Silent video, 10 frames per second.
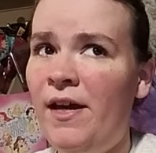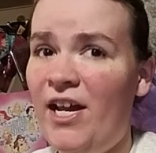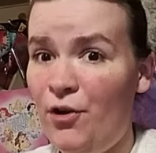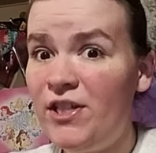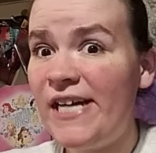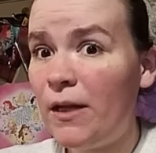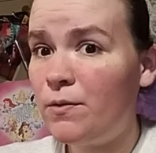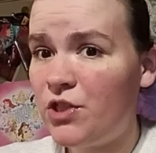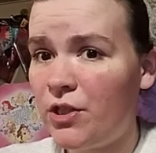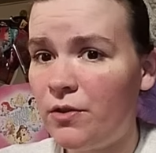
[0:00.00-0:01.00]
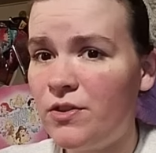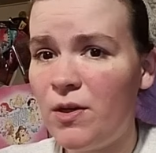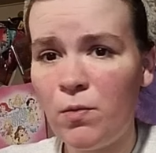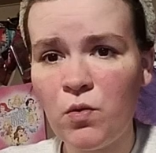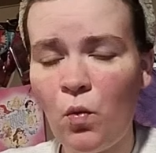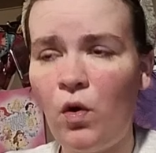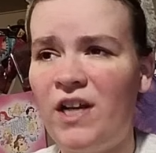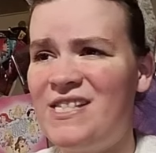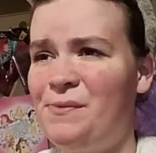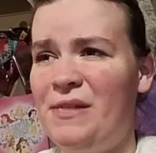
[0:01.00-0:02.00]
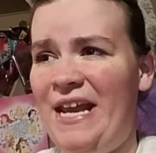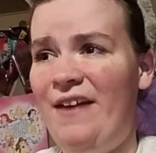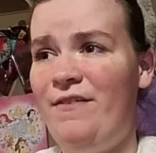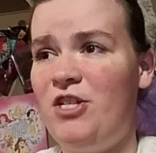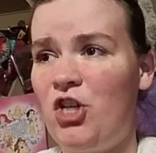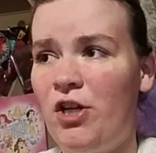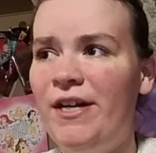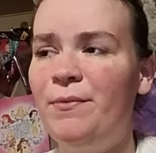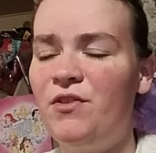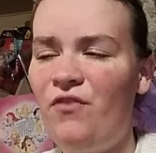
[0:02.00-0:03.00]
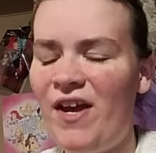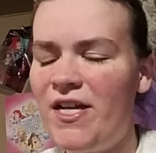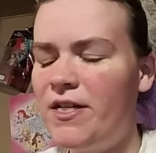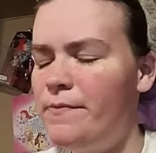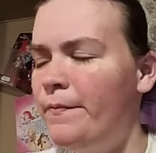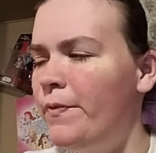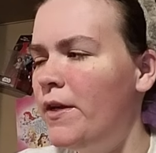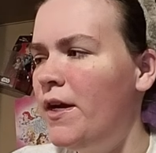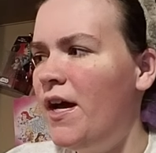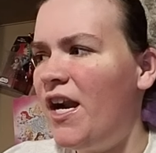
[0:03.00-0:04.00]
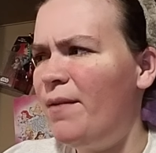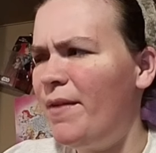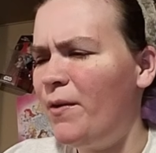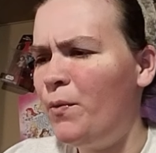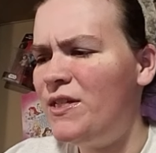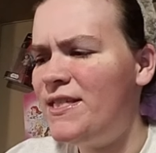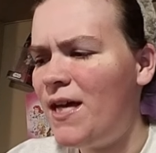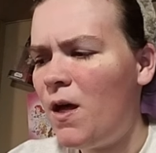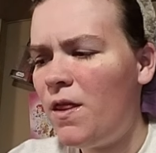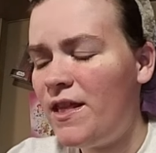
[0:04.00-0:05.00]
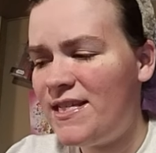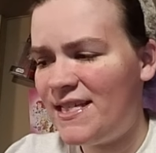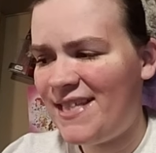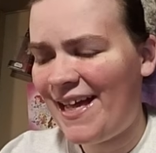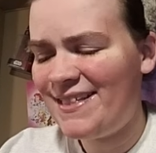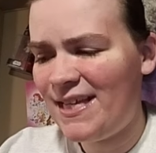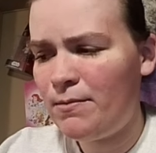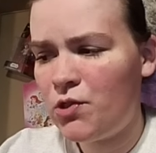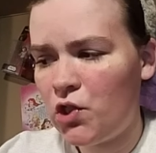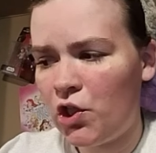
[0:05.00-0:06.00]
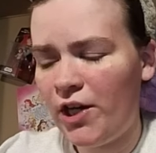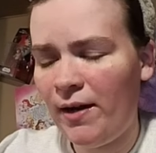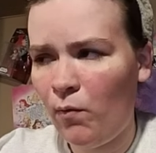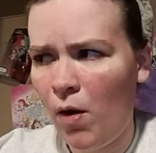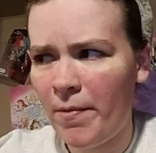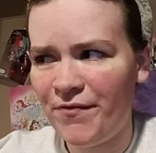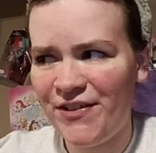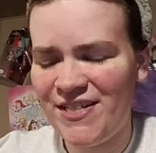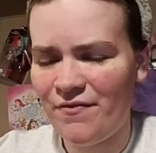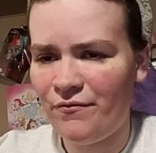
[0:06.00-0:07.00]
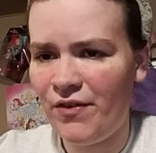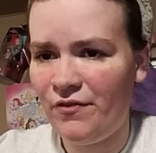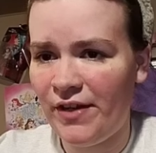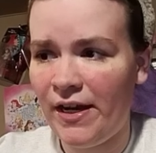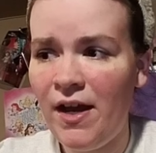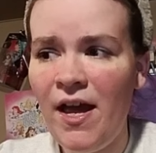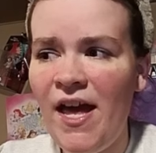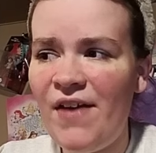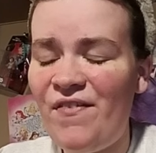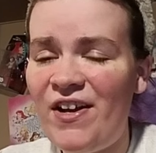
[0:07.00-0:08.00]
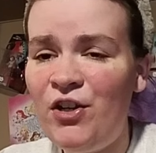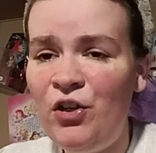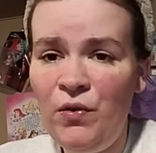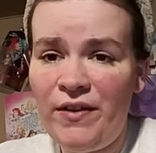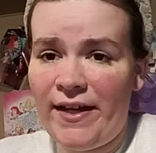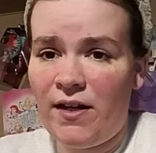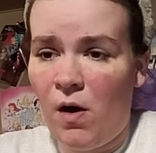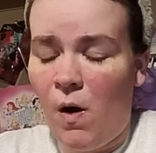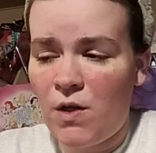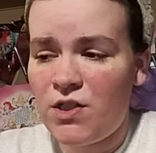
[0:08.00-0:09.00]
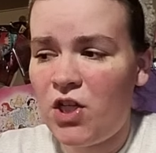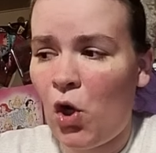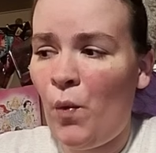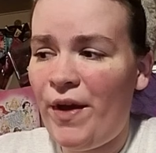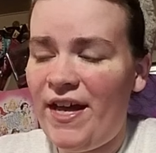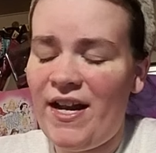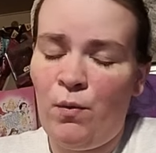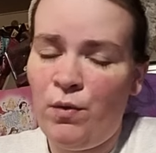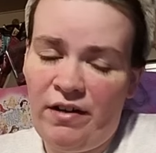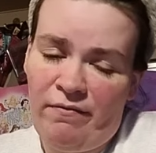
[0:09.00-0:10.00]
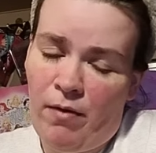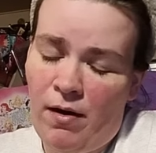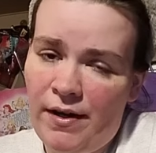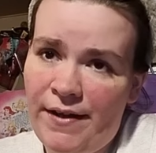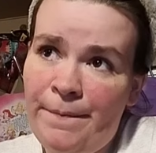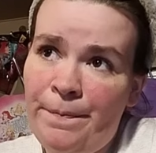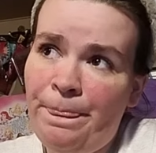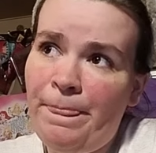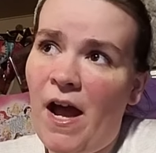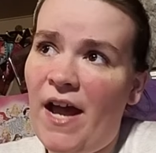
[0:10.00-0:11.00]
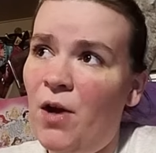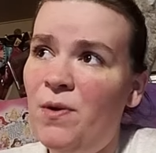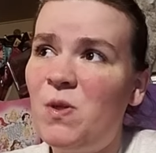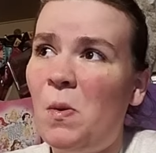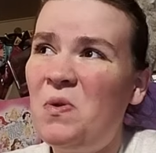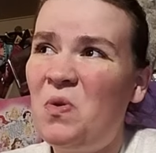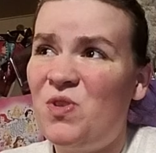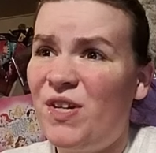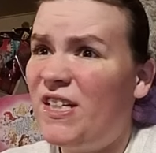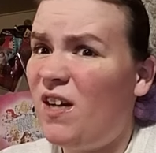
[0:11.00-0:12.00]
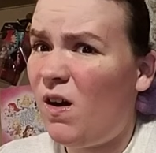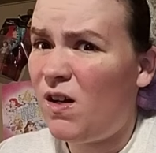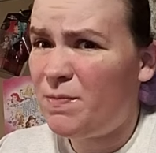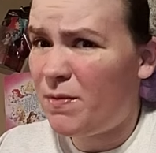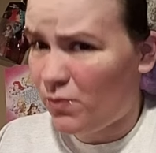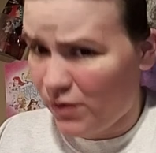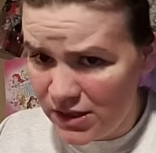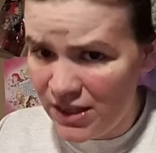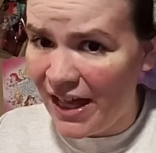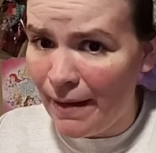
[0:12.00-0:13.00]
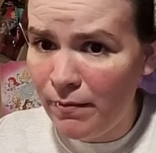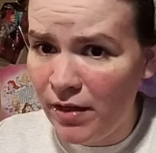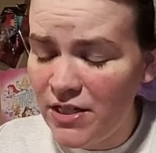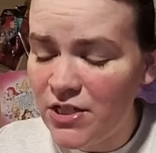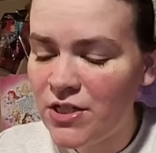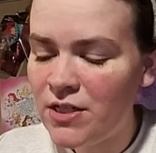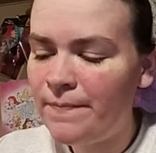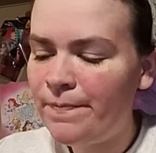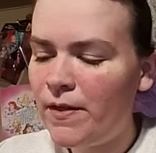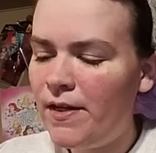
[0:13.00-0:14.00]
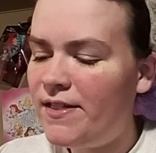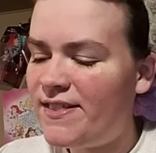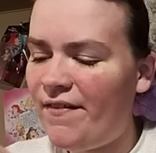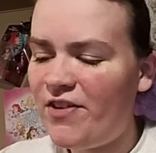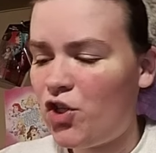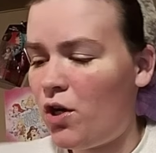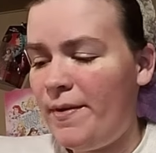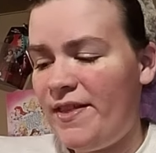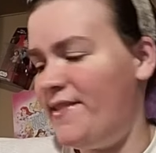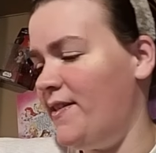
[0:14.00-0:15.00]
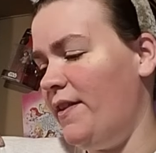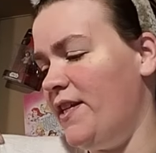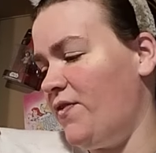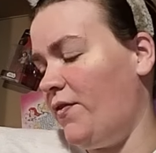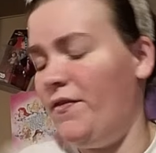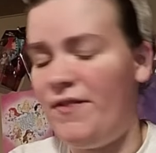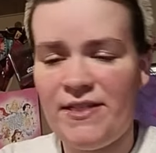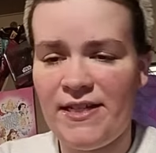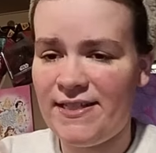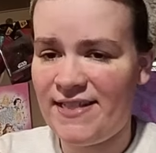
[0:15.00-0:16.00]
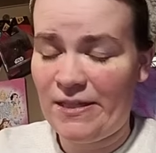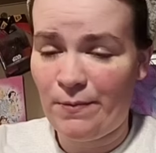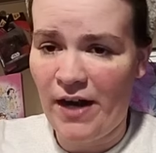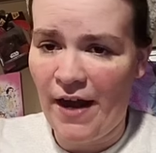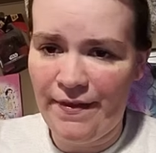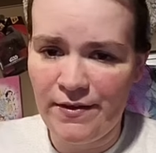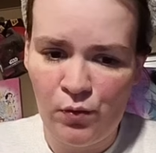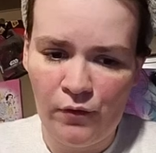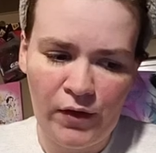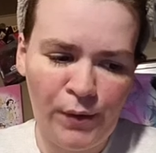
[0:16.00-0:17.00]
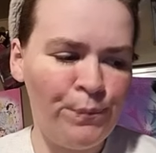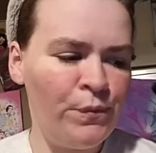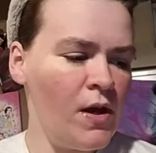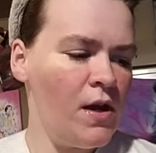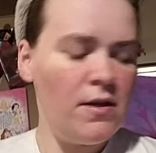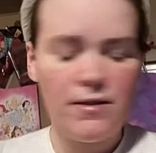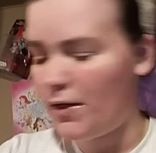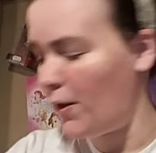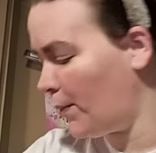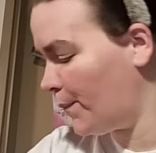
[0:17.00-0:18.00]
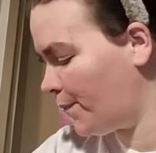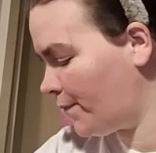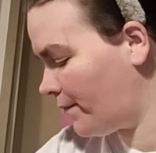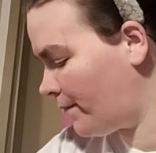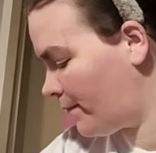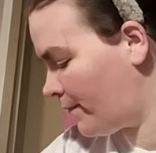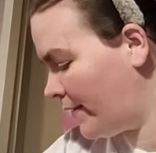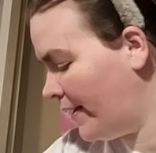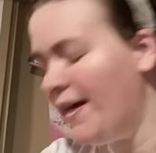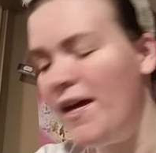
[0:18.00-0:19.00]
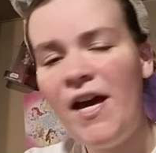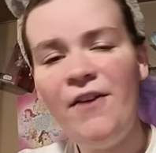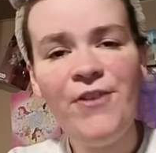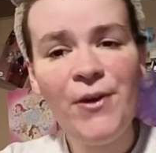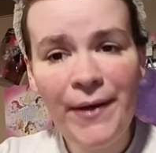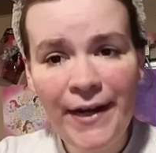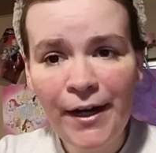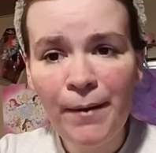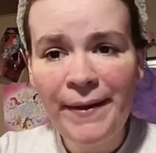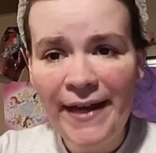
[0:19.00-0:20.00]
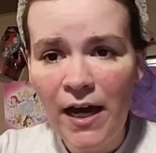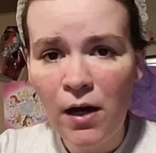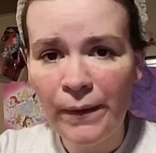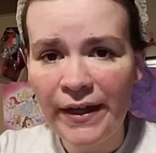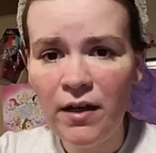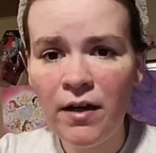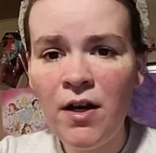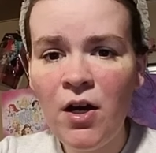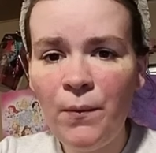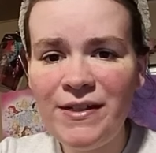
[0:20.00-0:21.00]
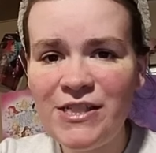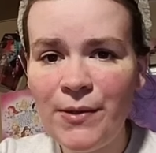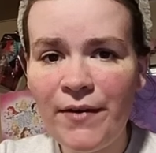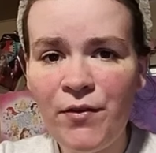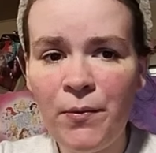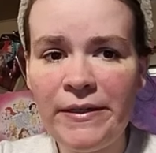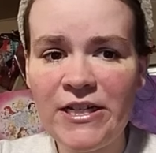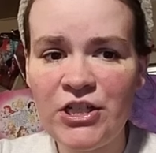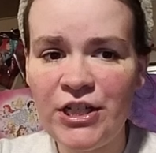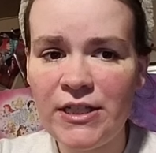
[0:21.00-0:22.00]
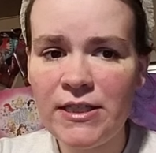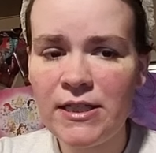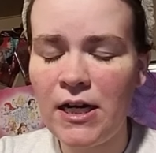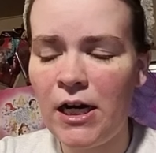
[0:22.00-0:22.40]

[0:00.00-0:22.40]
And you could tell it was used. It was worn because it was a navy shirt and it was faded. And I'm like, we sell this exact same shirt at Walmart for $7.50. If I knew that cost going in, I wouldn't have bought it. I know it's going towards a good cause, but really that much? Salvation Army, they sell these for 50 cents. That's where I got this one from. So, if you hear meowing, we do have new additions.